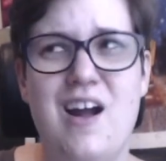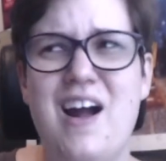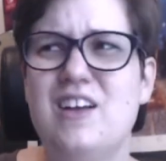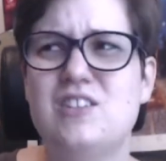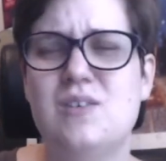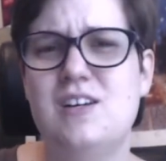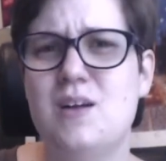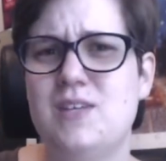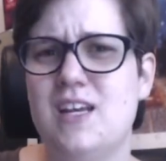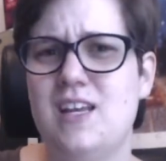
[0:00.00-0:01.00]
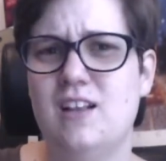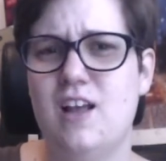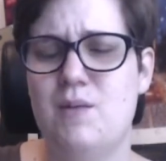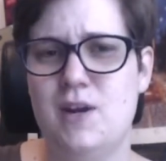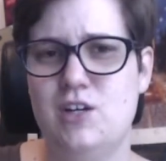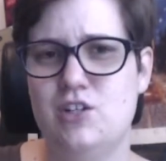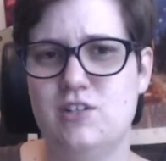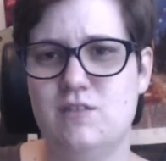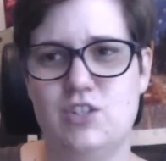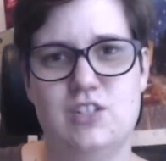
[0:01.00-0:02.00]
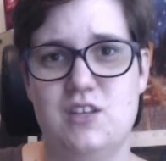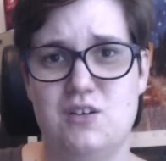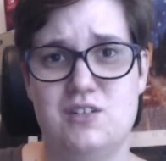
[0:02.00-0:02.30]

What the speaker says: I also ended up taking a lot of pictures of just their